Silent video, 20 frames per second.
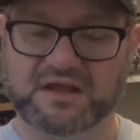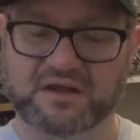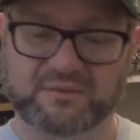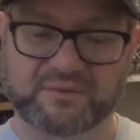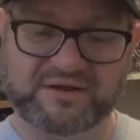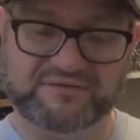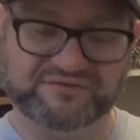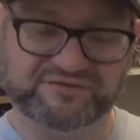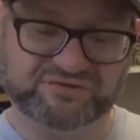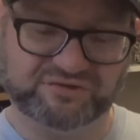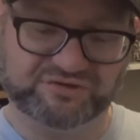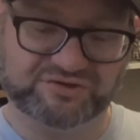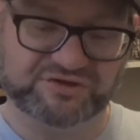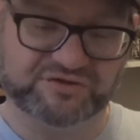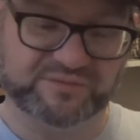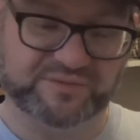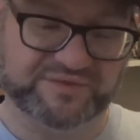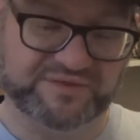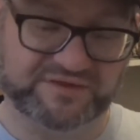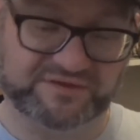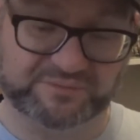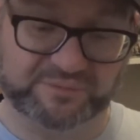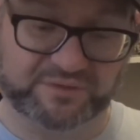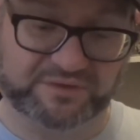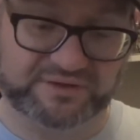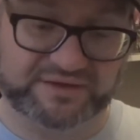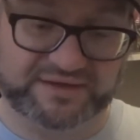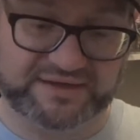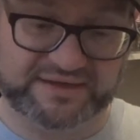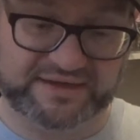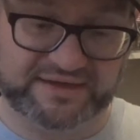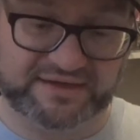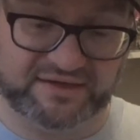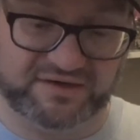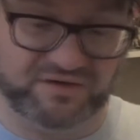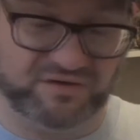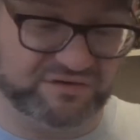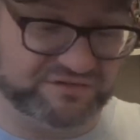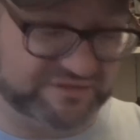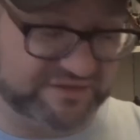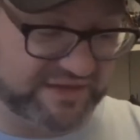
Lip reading: We have instructions with this one, and it looks